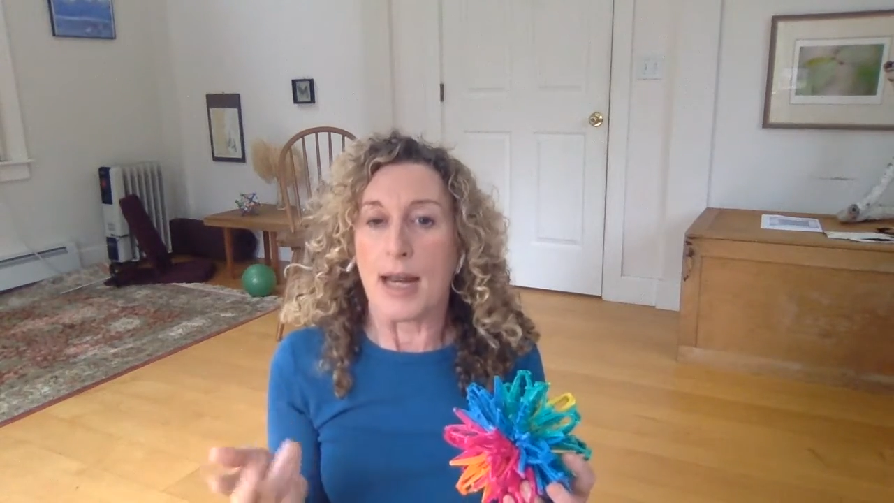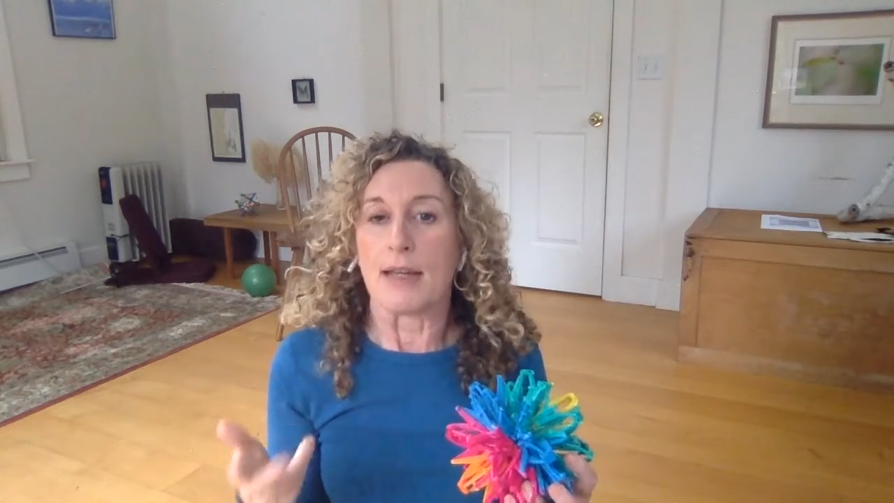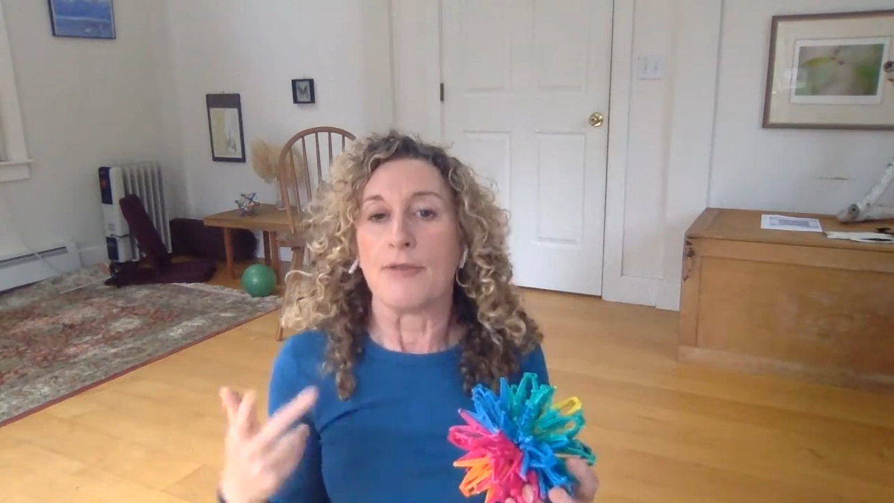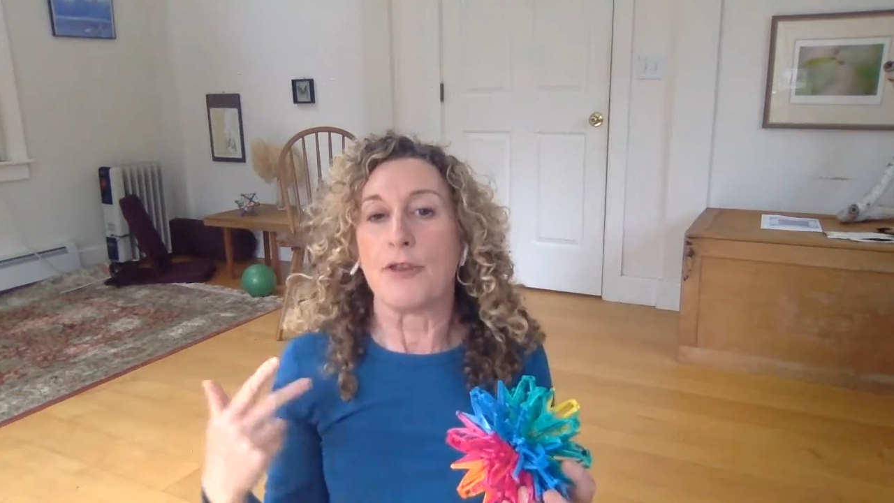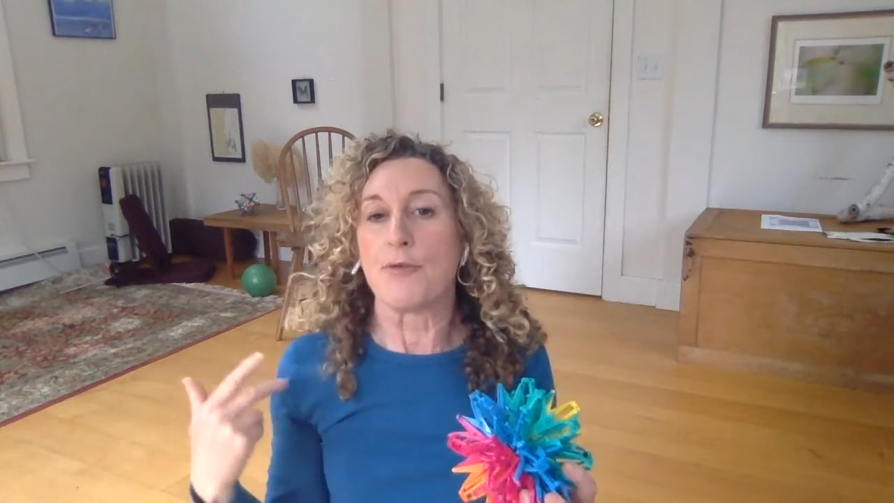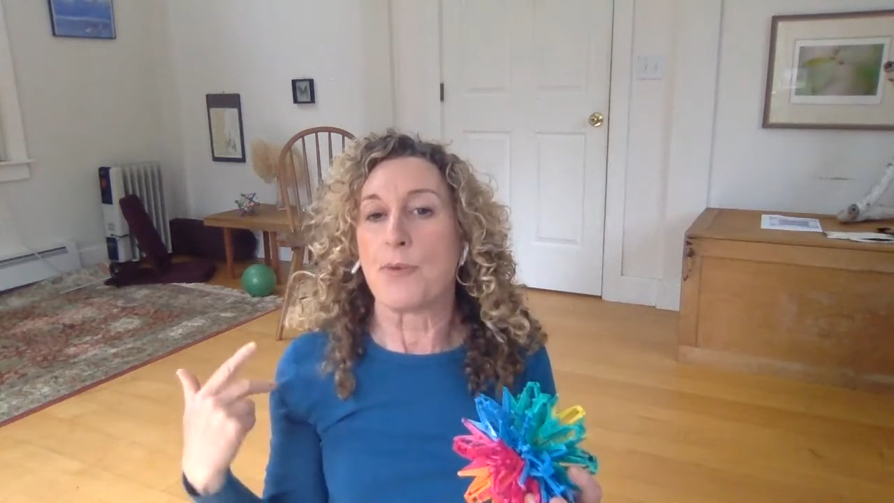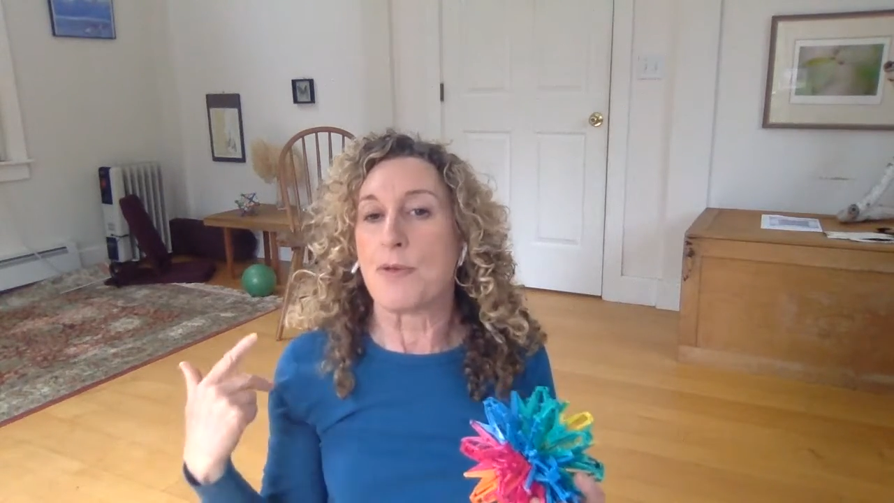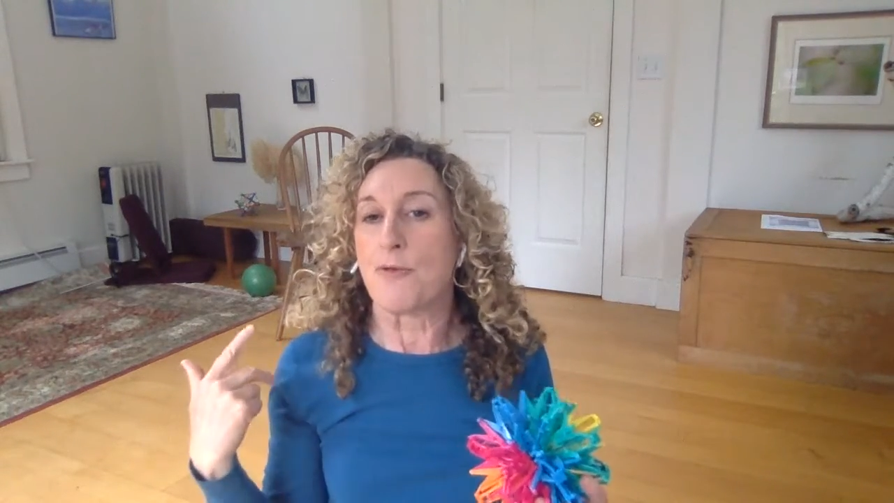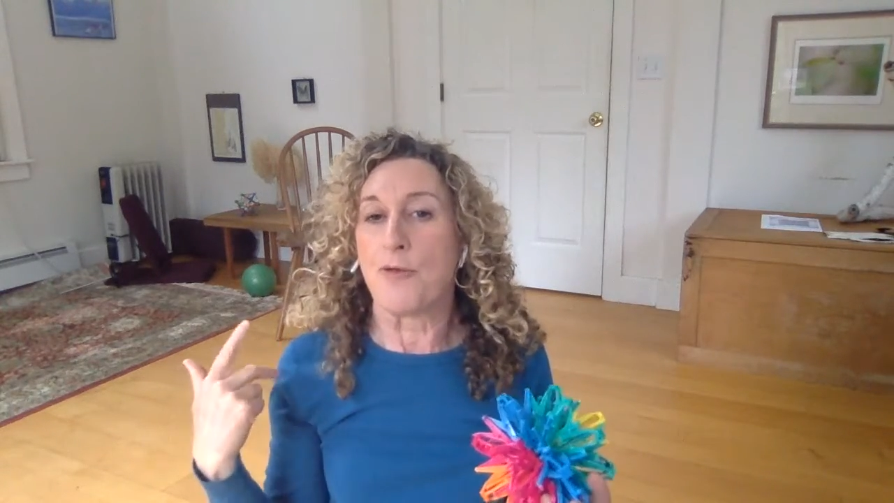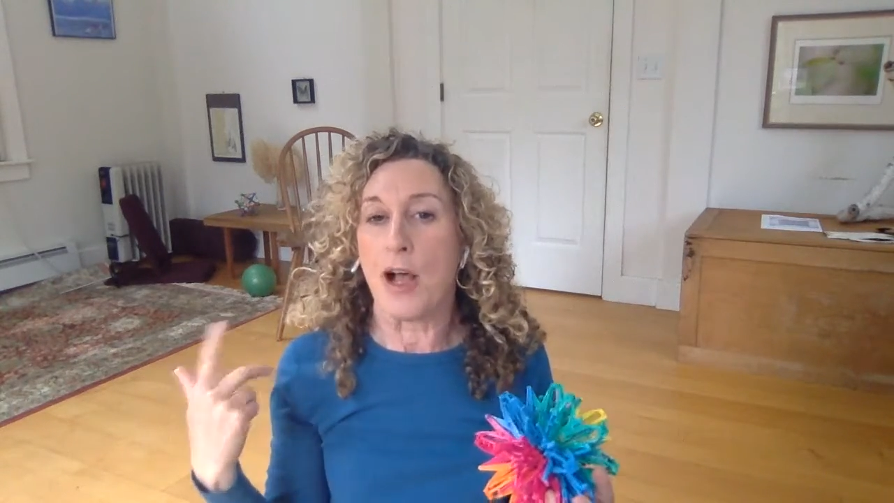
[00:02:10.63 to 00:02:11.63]
and if you've
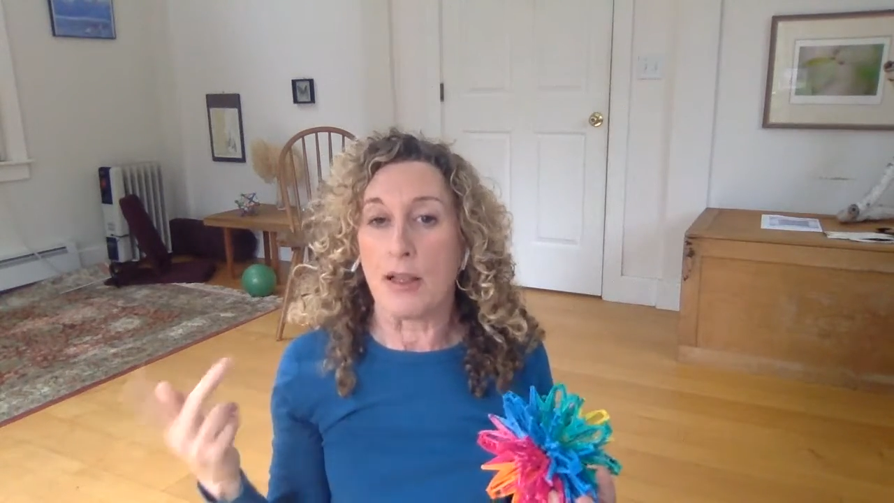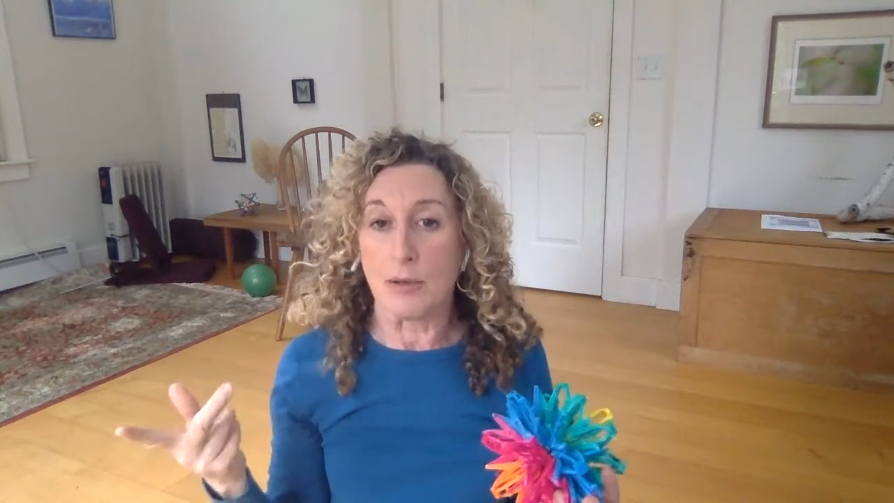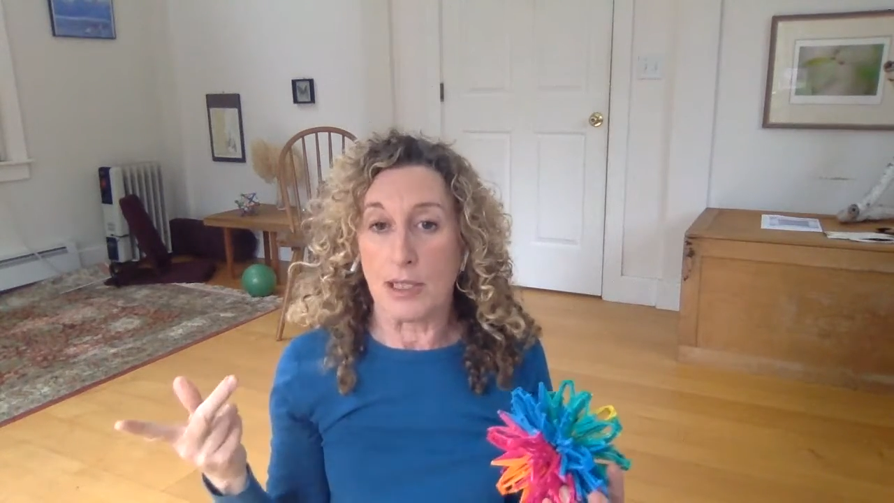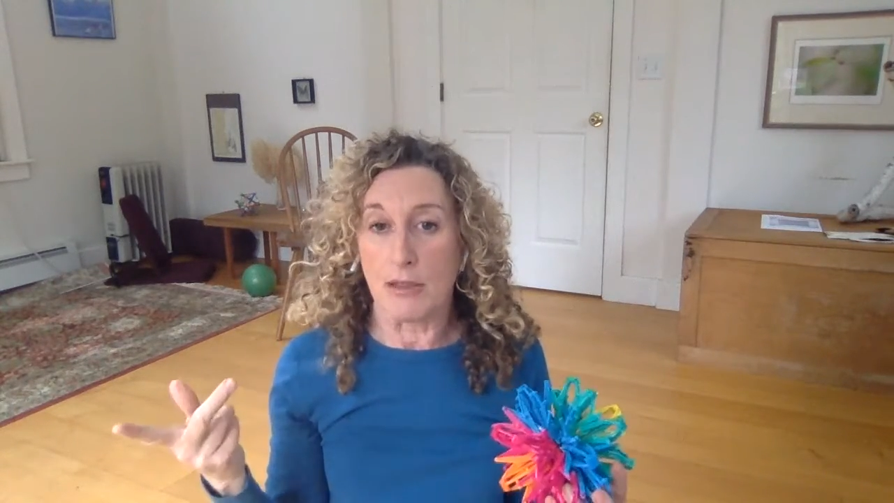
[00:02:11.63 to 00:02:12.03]
been following